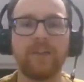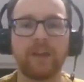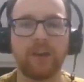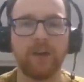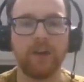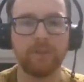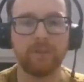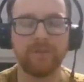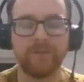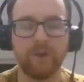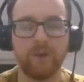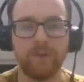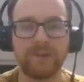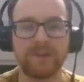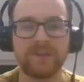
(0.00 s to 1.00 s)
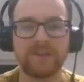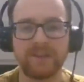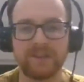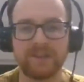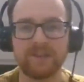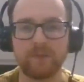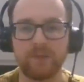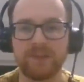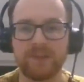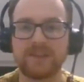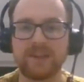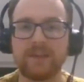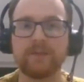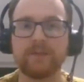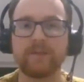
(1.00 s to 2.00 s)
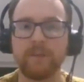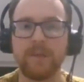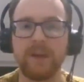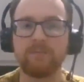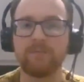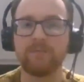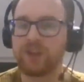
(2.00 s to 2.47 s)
the kind of performances that we'd seen from him,